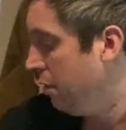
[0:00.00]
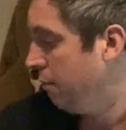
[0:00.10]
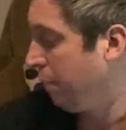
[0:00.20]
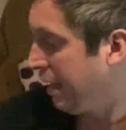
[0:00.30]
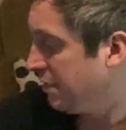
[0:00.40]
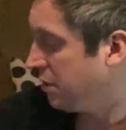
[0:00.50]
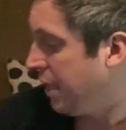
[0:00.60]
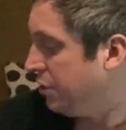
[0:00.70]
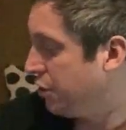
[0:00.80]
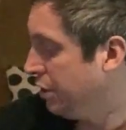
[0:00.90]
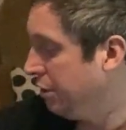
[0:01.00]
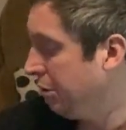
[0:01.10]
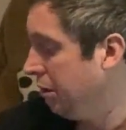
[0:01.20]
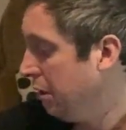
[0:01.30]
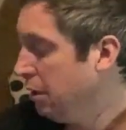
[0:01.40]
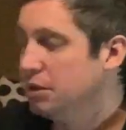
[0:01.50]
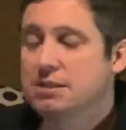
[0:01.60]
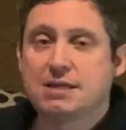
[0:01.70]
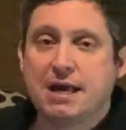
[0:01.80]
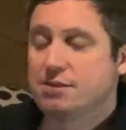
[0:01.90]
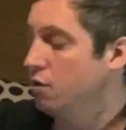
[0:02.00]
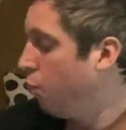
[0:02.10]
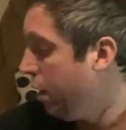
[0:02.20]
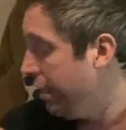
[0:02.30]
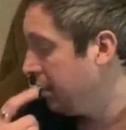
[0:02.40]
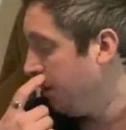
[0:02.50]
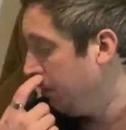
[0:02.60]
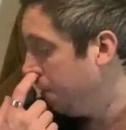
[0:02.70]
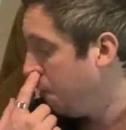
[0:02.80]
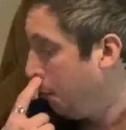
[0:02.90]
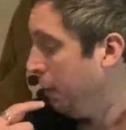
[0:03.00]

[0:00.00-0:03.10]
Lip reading: PlayStation, Nintendo Wii, a couple of